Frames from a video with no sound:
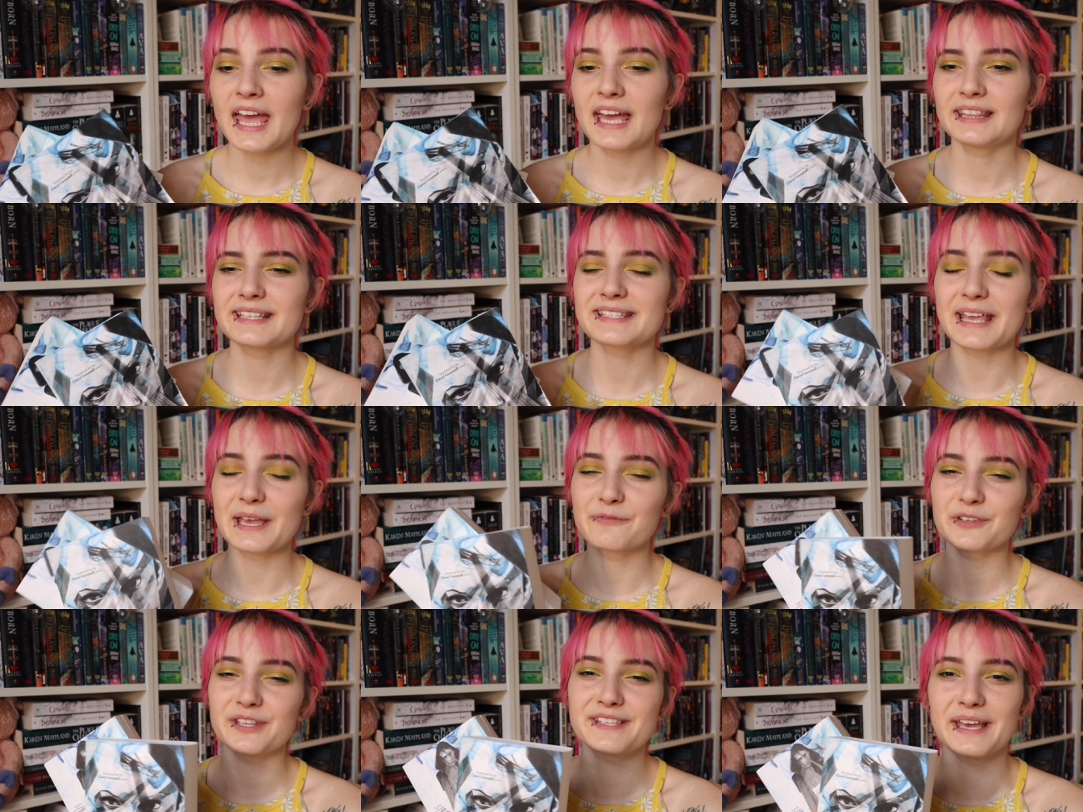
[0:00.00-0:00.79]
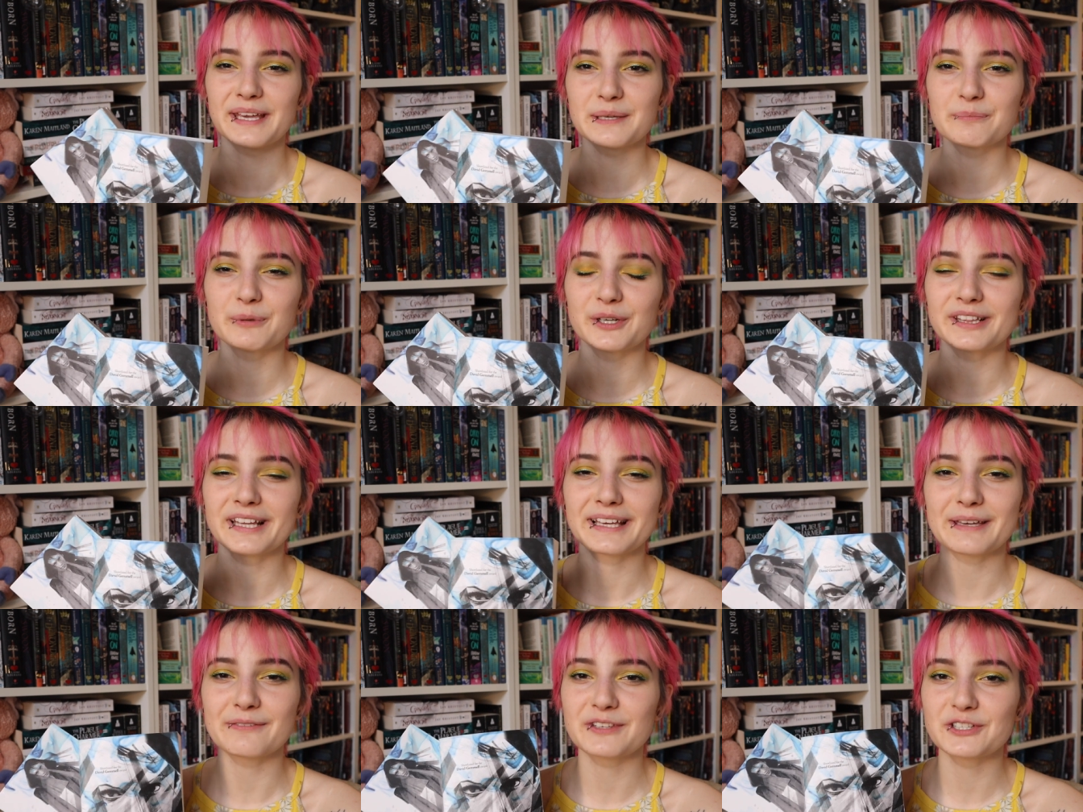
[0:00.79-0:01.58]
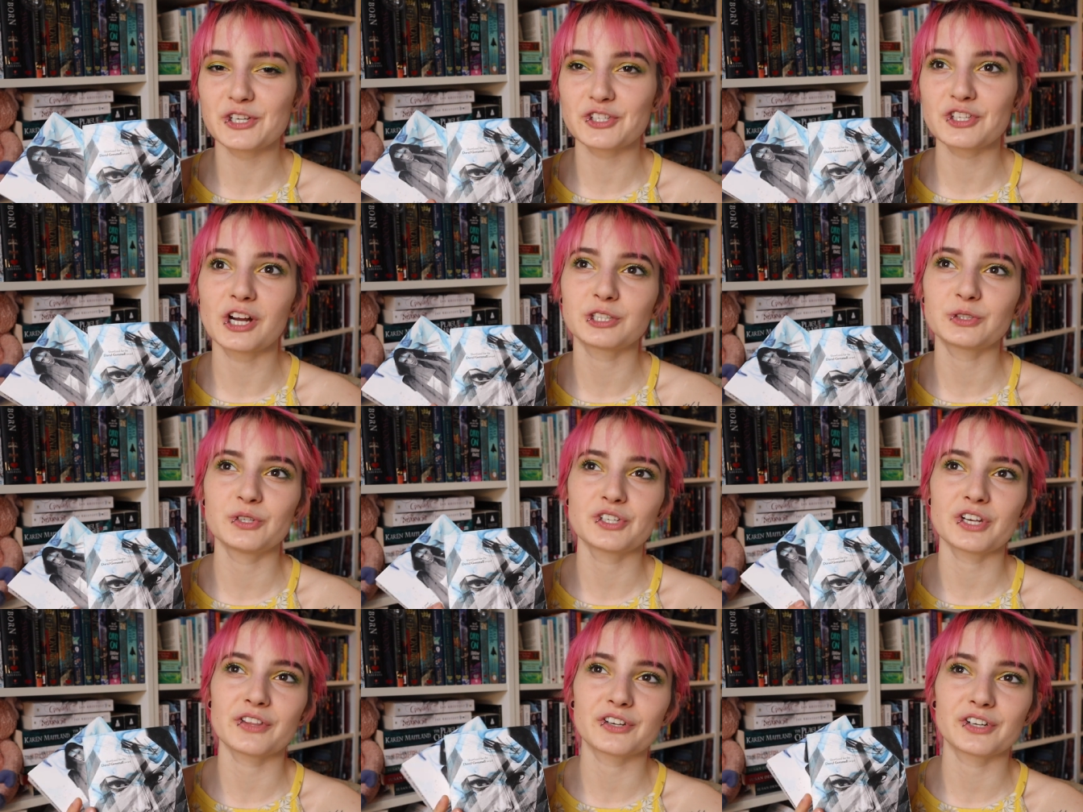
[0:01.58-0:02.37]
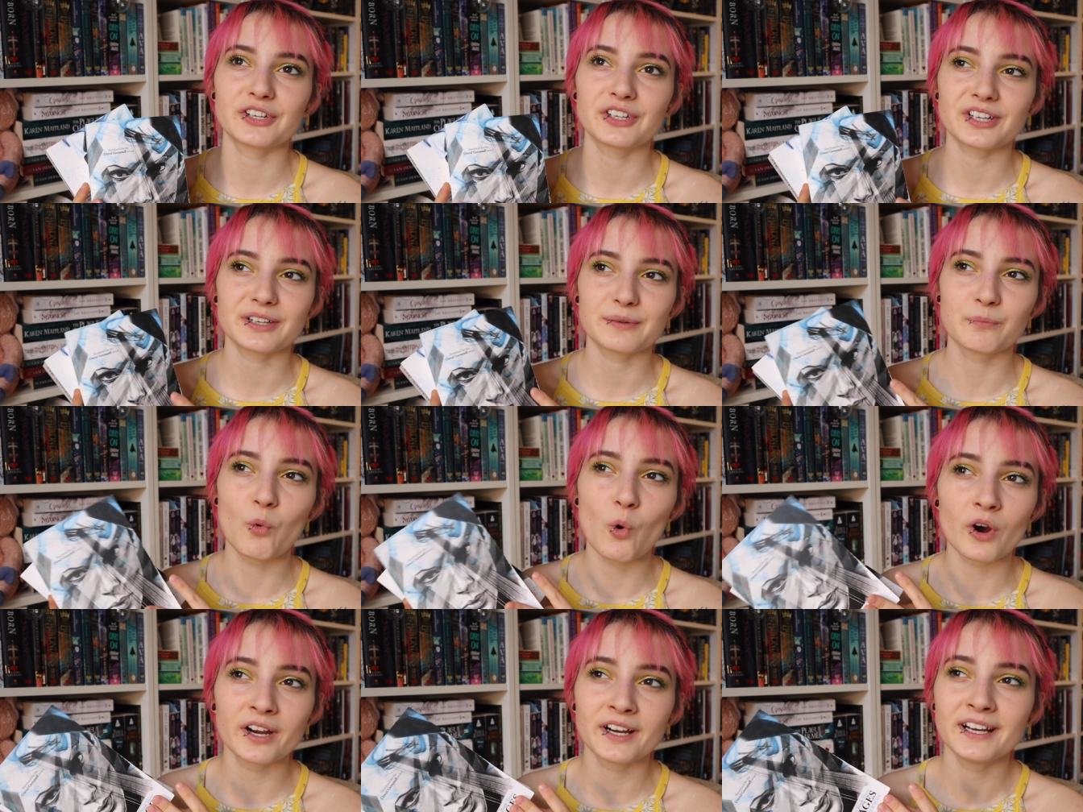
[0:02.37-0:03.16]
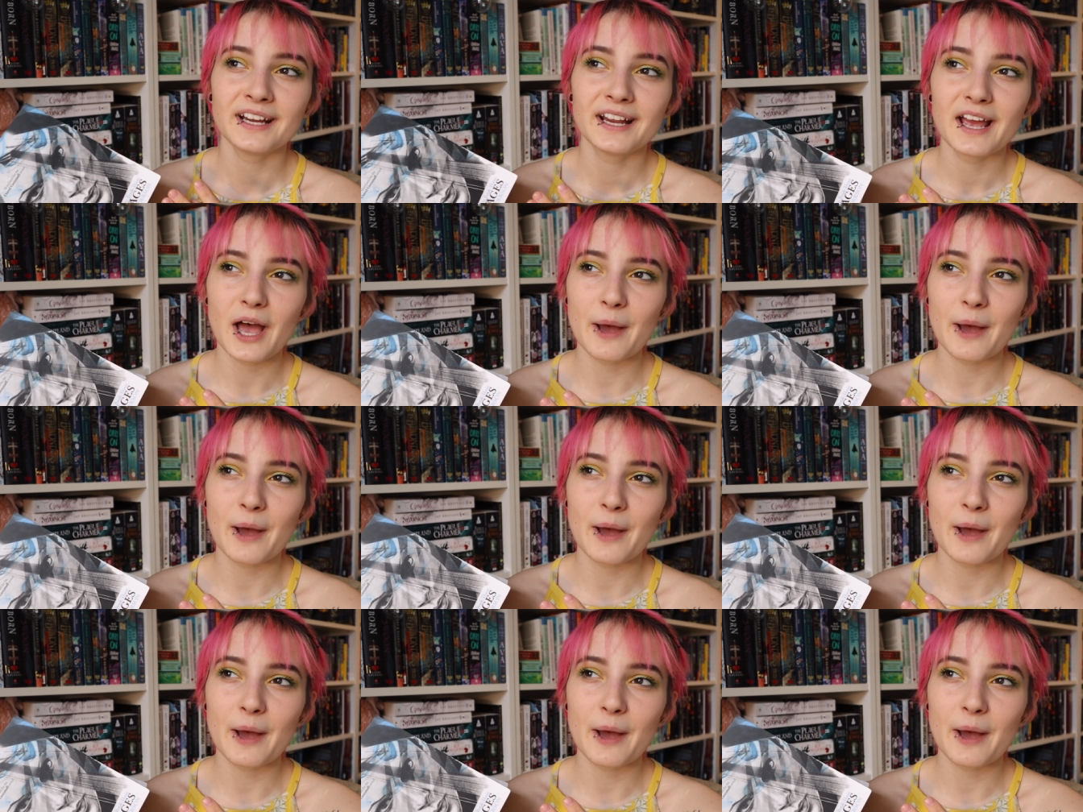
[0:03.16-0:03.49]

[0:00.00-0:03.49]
and the same for the second book like if they just talk to each other more